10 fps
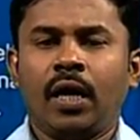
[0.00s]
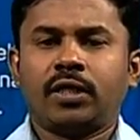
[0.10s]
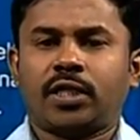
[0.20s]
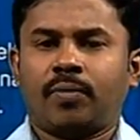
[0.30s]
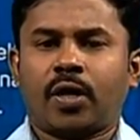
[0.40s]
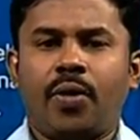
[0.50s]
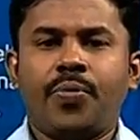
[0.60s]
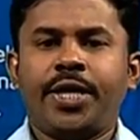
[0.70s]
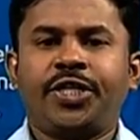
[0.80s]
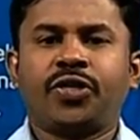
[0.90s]
some
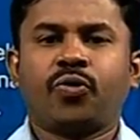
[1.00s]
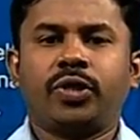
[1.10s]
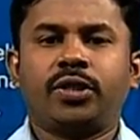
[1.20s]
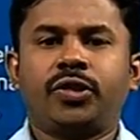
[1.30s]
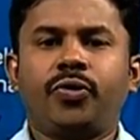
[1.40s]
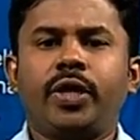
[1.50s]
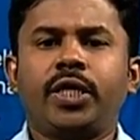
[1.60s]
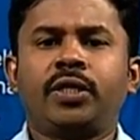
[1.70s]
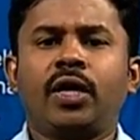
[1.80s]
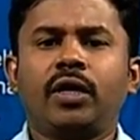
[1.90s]
comprehension questions, you
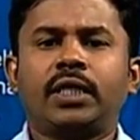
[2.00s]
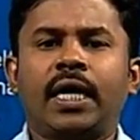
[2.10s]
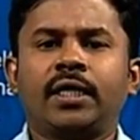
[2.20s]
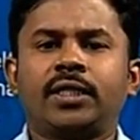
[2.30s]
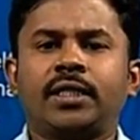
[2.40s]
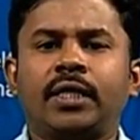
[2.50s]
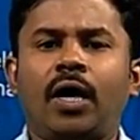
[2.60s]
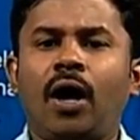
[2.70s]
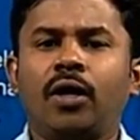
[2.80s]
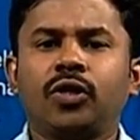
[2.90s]
need not understand
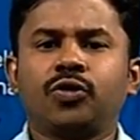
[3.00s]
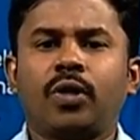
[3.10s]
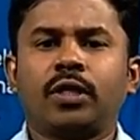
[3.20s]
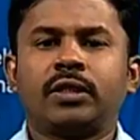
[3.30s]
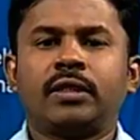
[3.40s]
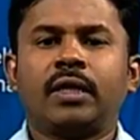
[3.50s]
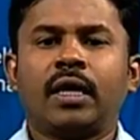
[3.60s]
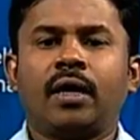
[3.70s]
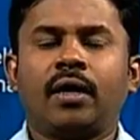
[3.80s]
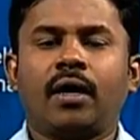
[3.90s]
all those words,
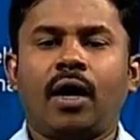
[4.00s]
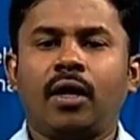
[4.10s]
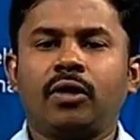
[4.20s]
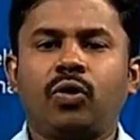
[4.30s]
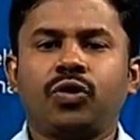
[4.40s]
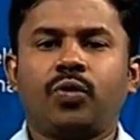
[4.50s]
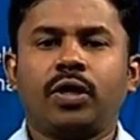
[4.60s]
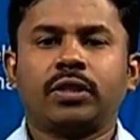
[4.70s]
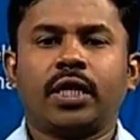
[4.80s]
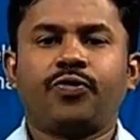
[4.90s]

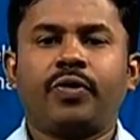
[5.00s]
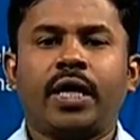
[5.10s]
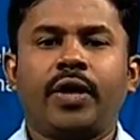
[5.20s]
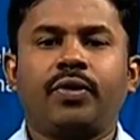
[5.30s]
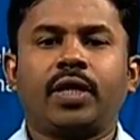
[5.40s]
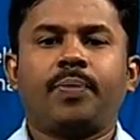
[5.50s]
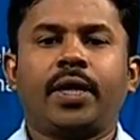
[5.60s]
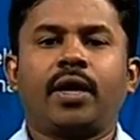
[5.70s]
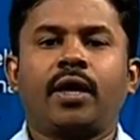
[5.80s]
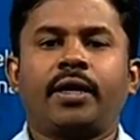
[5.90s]
that we have in that
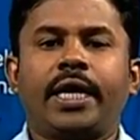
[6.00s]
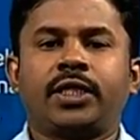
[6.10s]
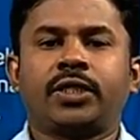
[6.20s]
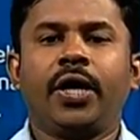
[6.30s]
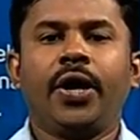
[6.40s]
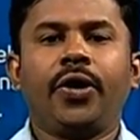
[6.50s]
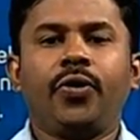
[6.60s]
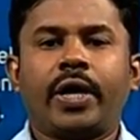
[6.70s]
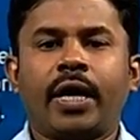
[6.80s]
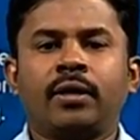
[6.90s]
particular text. You
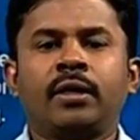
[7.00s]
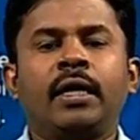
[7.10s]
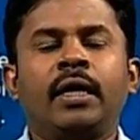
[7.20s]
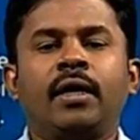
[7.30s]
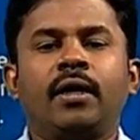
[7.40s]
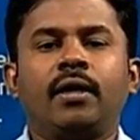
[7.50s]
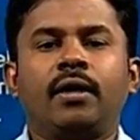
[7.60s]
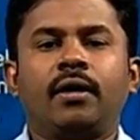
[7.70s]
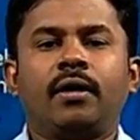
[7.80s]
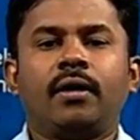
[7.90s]
can
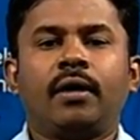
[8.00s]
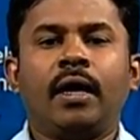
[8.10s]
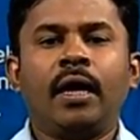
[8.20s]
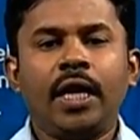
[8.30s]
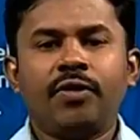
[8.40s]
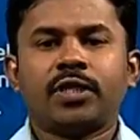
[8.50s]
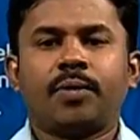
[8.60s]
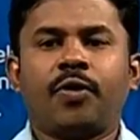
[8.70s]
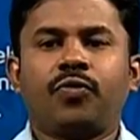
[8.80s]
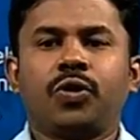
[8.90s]
leave some
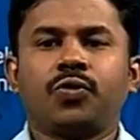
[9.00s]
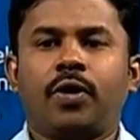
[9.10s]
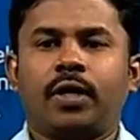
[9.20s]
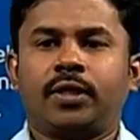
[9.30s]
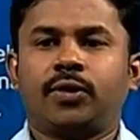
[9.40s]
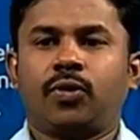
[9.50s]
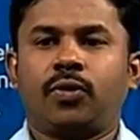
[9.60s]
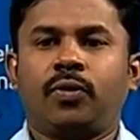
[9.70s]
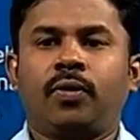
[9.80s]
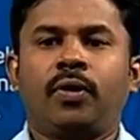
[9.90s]
of those words.
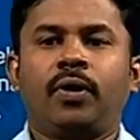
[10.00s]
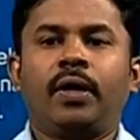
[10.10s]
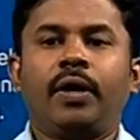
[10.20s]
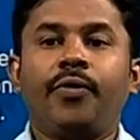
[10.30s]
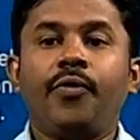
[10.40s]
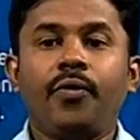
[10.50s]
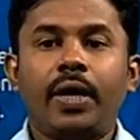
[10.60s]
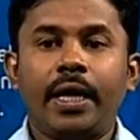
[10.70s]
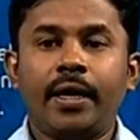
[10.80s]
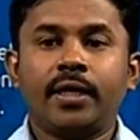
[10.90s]
So,
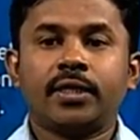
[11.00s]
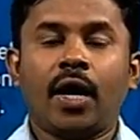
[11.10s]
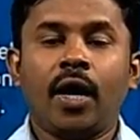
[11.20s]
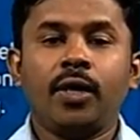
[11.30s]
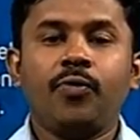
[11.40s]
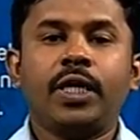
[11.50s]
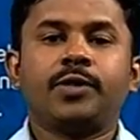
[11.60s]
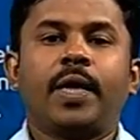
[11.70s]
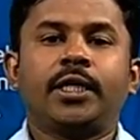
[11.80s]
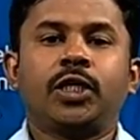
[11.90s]
it is always
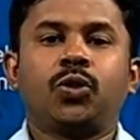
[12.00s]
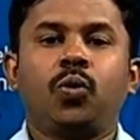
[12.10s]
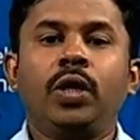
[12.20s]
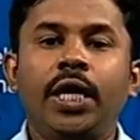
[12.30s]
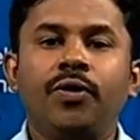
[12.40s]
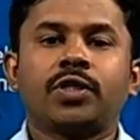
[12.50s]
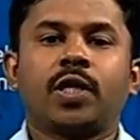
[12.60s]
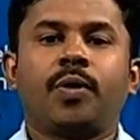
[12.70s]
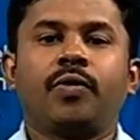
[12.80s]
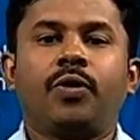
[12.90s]
better to leave some of the